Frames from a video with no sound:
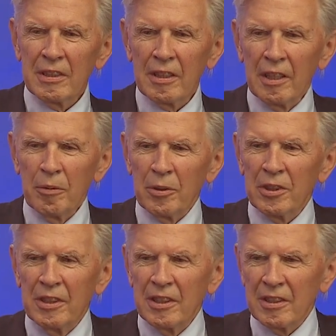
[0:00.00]
study
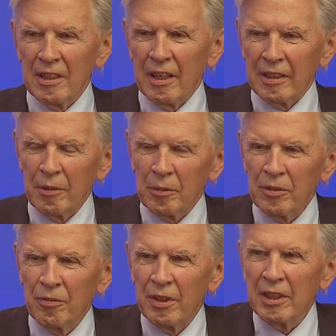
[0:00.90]
was designed, there was
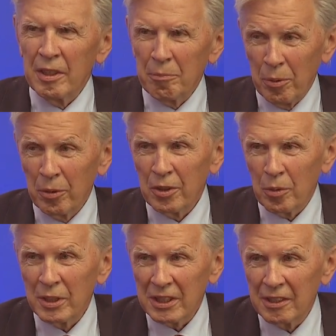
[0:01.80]
a very important
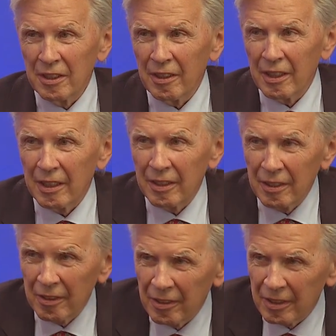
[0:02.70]
question, and
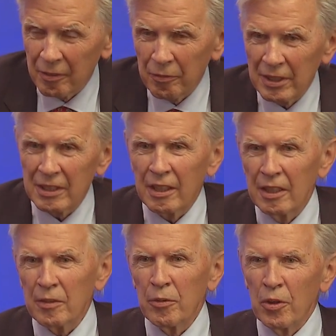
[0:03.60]
the
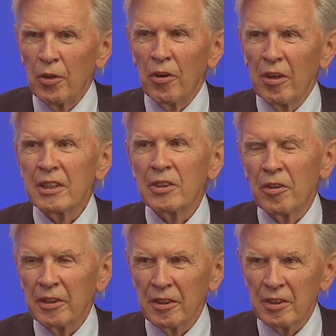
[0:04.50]
investigators were early,
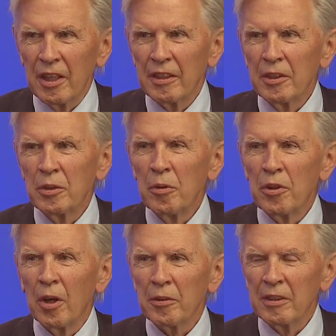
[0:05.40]
starting the study in
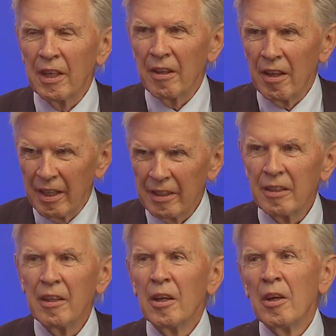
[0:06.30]

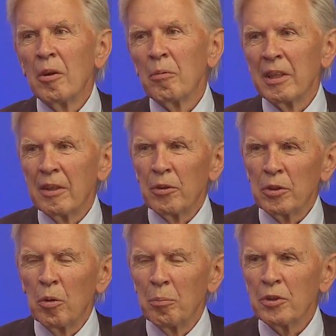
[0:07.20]
2009, when there
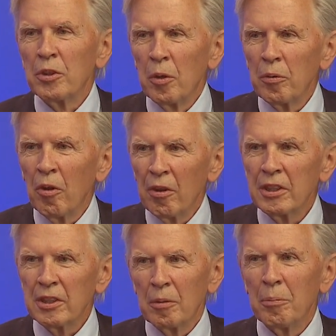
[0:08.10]
was almost no
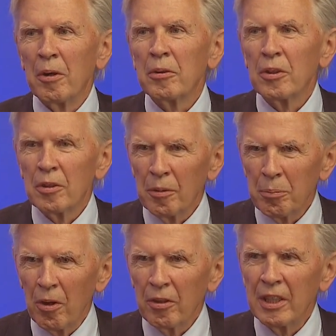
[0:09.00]
knowledge about
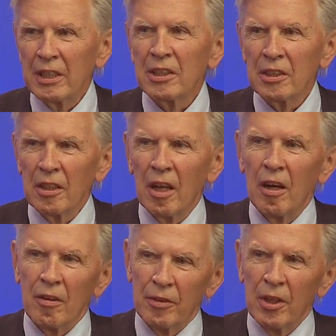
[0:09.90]
prolongation
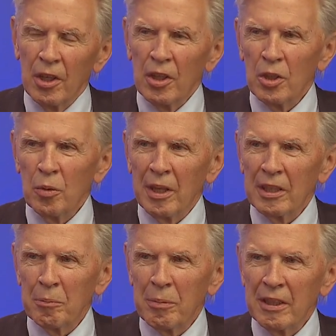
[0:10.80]
of dual
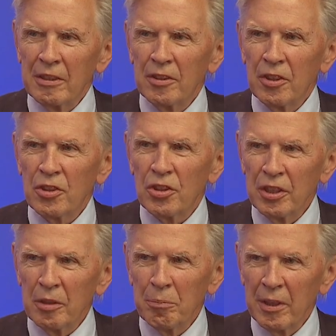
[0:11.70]
antiplatelet
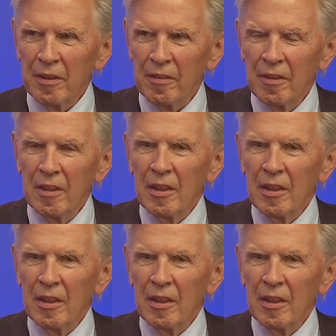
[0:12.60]
treatment.